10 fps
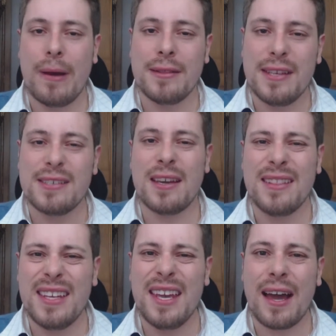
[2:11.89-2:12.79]
by this
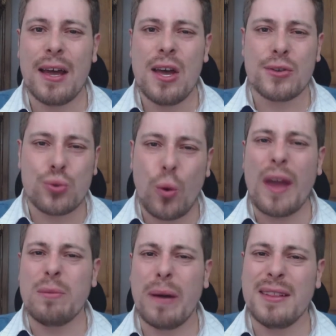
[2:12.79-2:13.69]
idea,
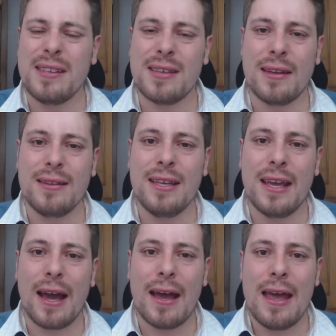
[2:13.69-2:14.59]
sweat by this
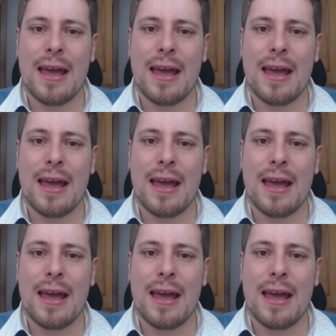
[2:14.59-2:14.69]
idea,